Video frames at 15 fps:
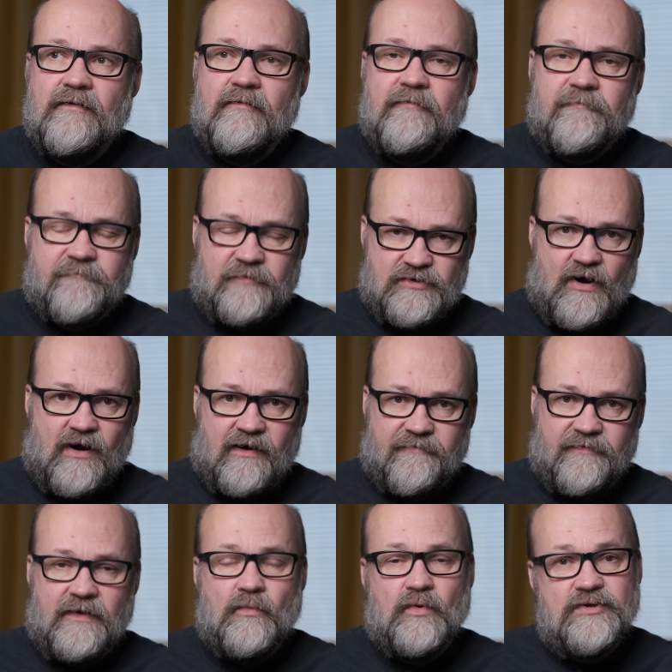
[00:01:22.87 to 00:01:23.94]

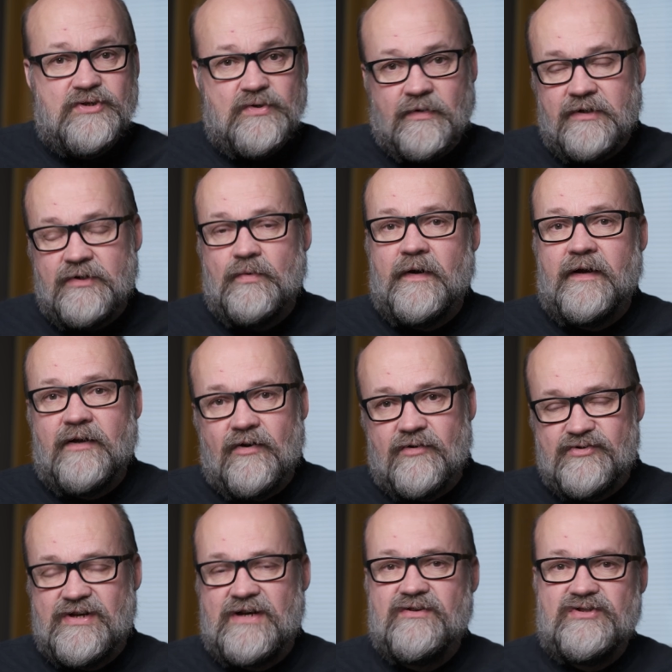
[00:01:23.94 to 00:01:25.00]
photography, what you're doing, your
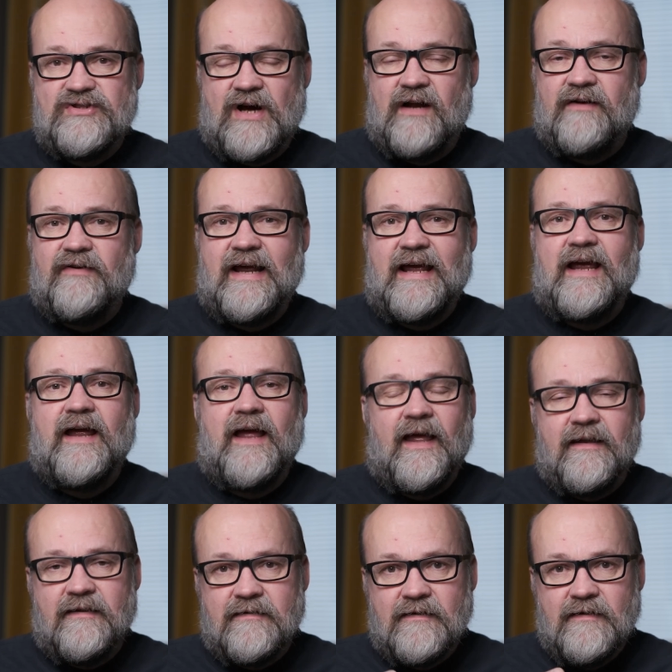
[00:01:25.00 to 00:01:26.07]
genre,
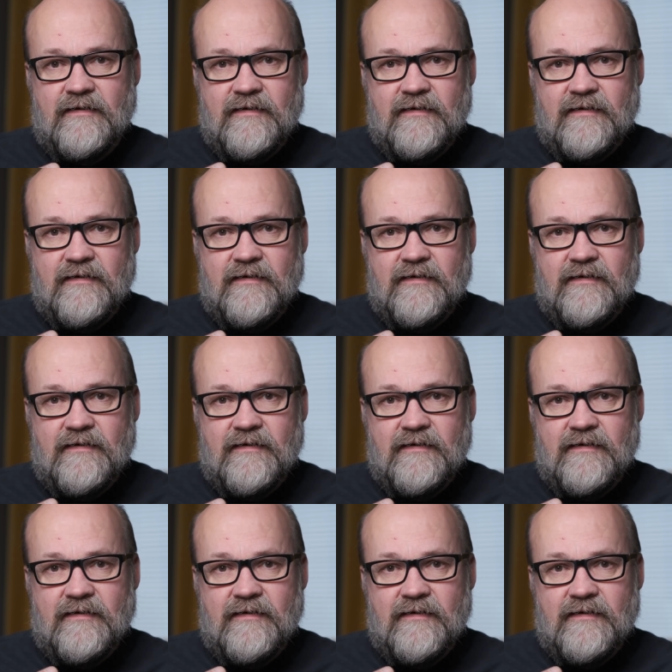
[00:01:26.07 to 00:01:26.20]
and